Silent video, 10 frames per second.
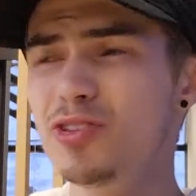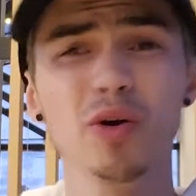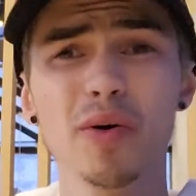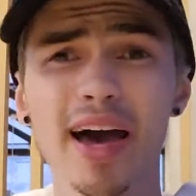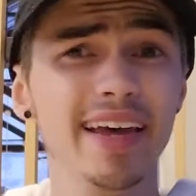
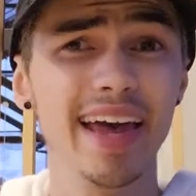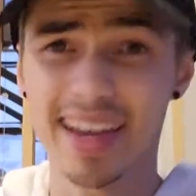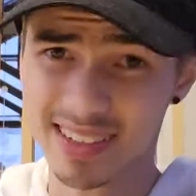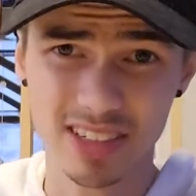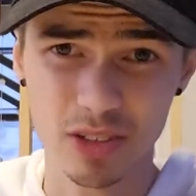don't know how to
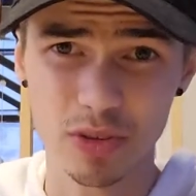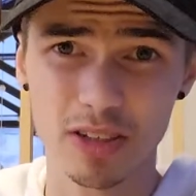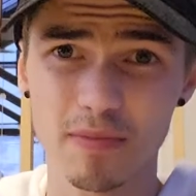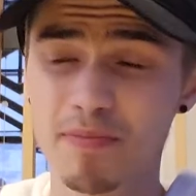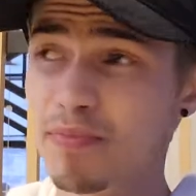execute
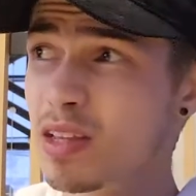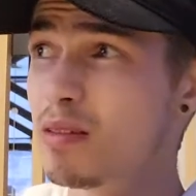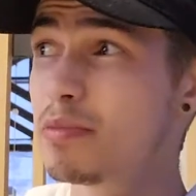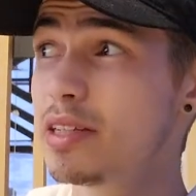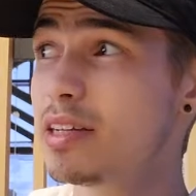them,
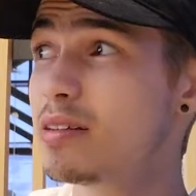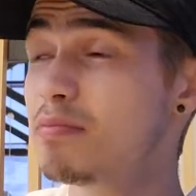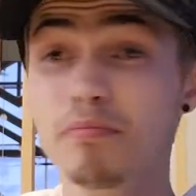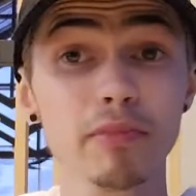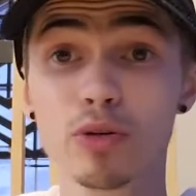be it
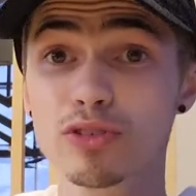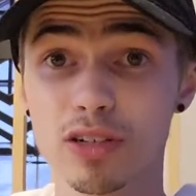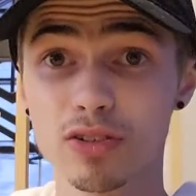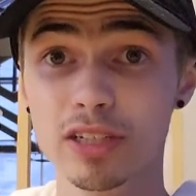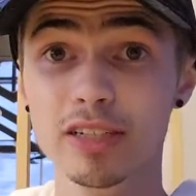
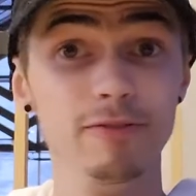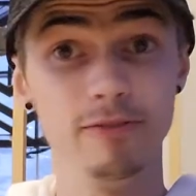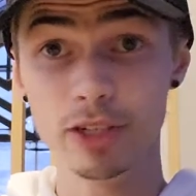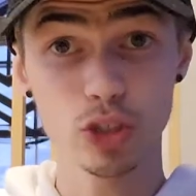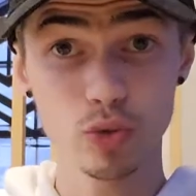musically,
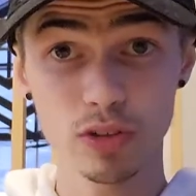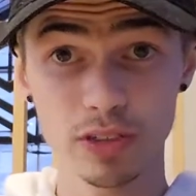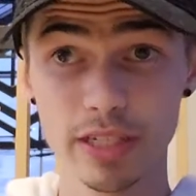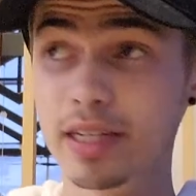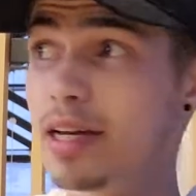
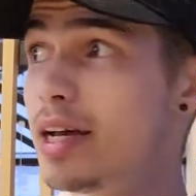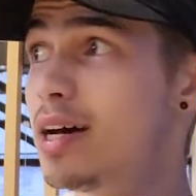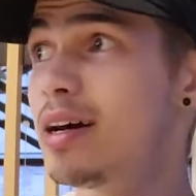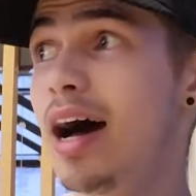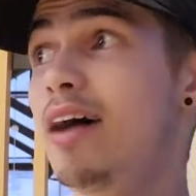visually,
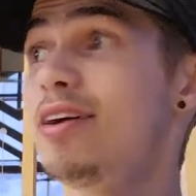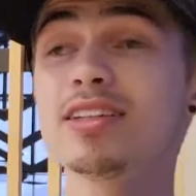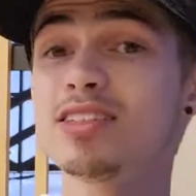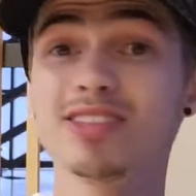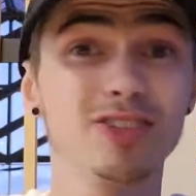I've
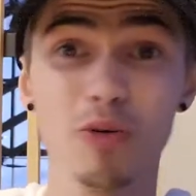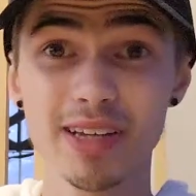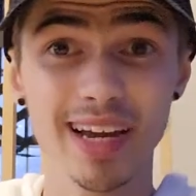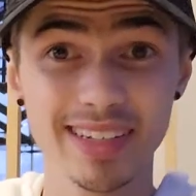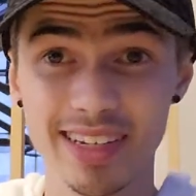had so
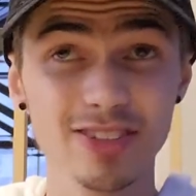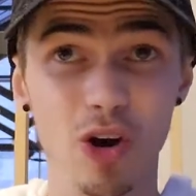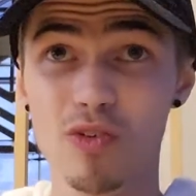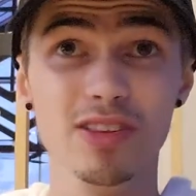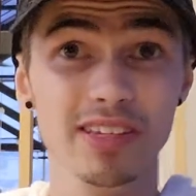many ideas
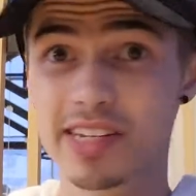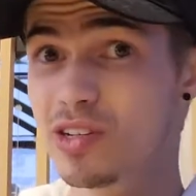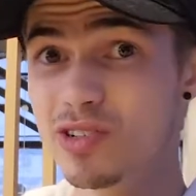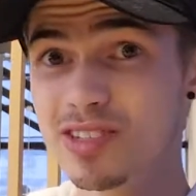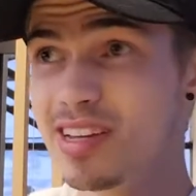over the
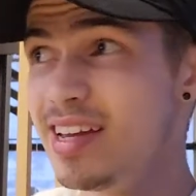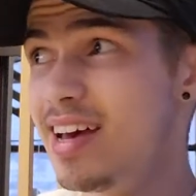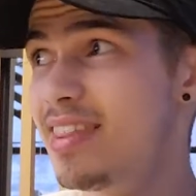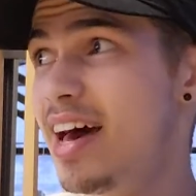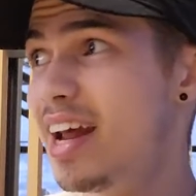years
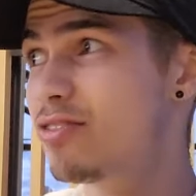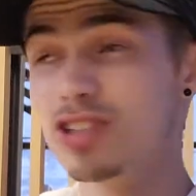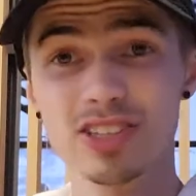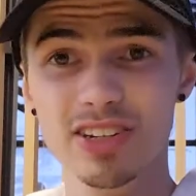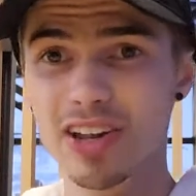that I've
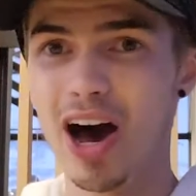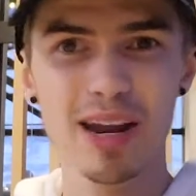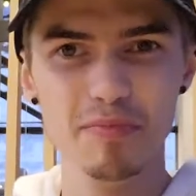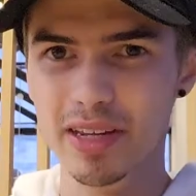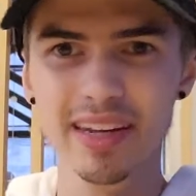just
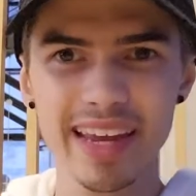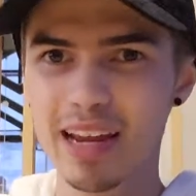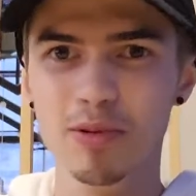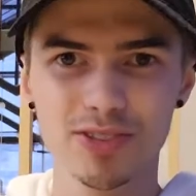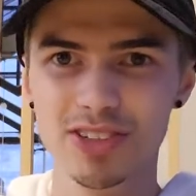not been
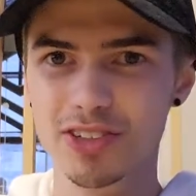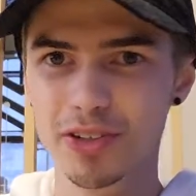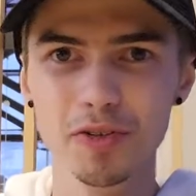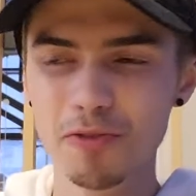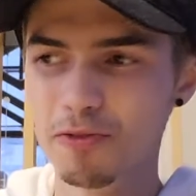able to
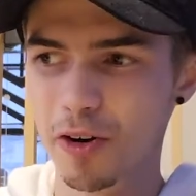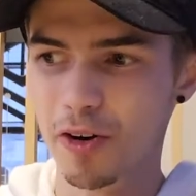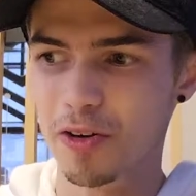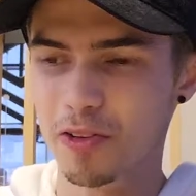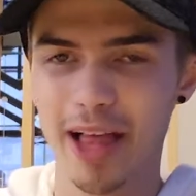do
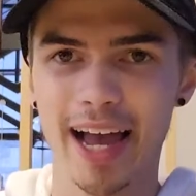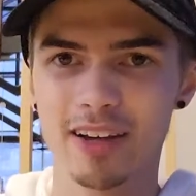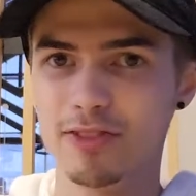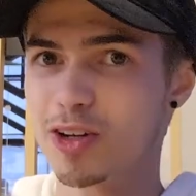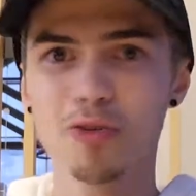for
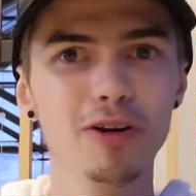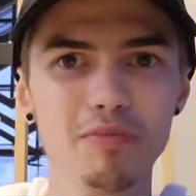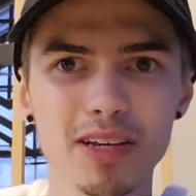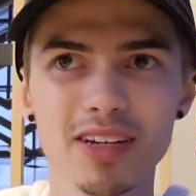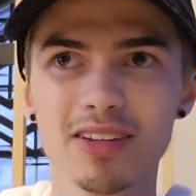lack of
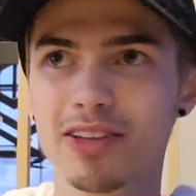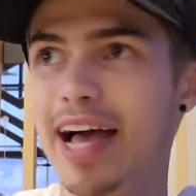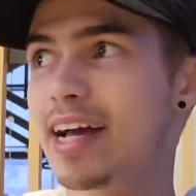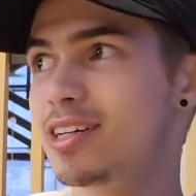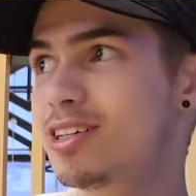equipment,
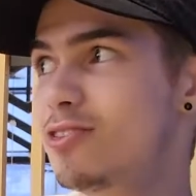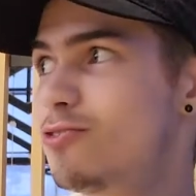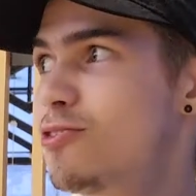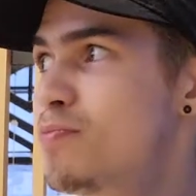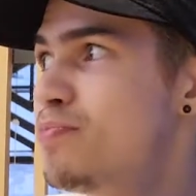lack of,
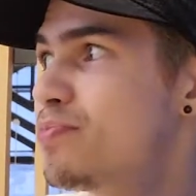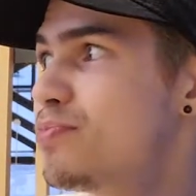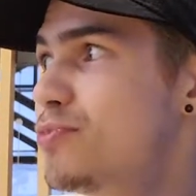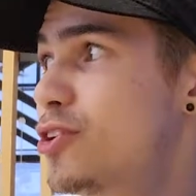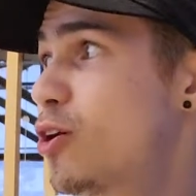
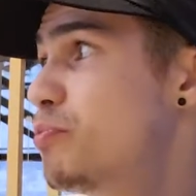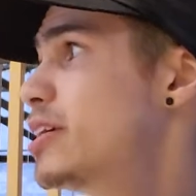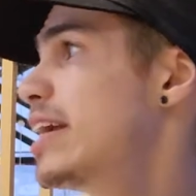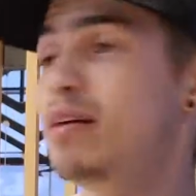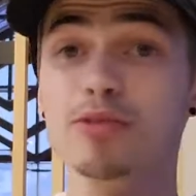you know,
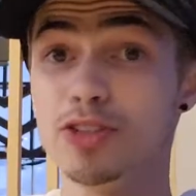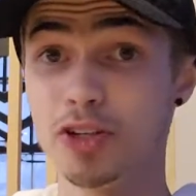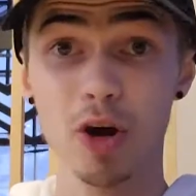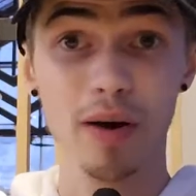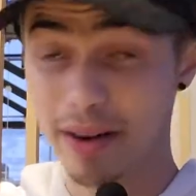being able to
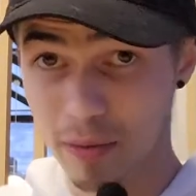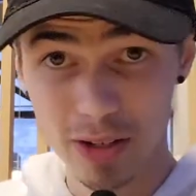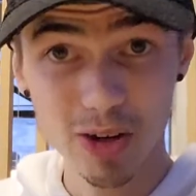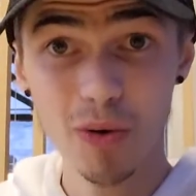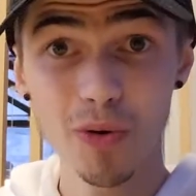go out and
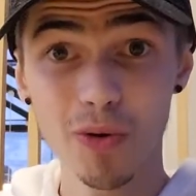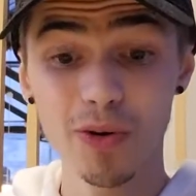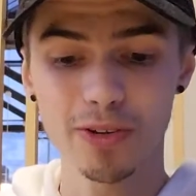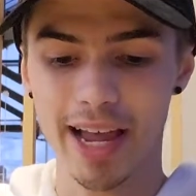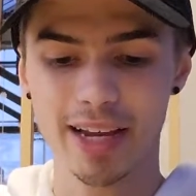
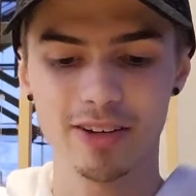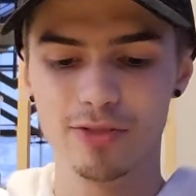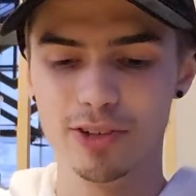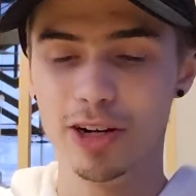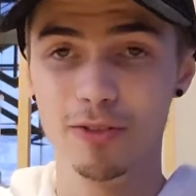record, lack of,
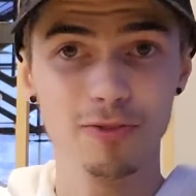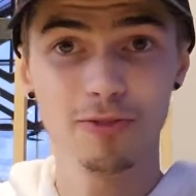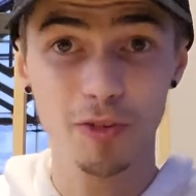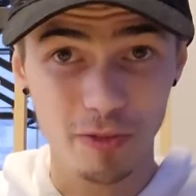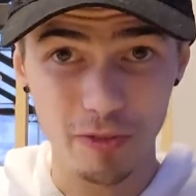you know,
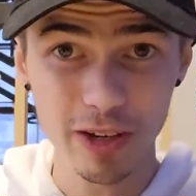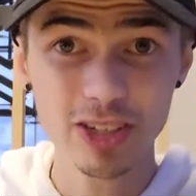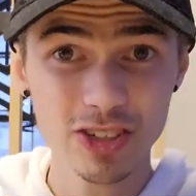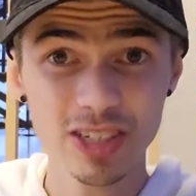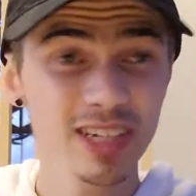full
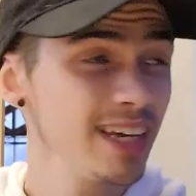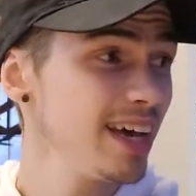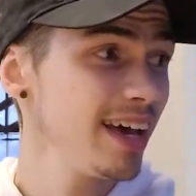vision.